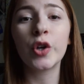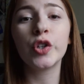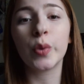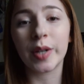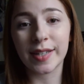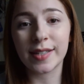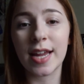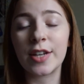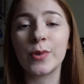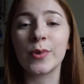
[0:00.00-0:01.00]
to an
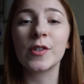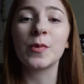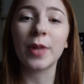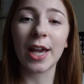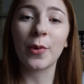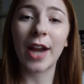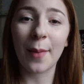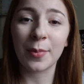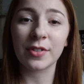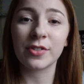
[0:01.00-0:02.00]
extent to explain what
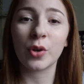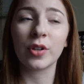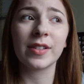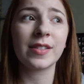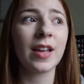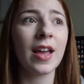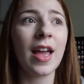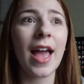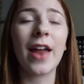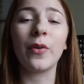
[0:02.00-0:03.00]
happened to Solus
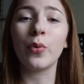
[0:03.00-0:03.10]
and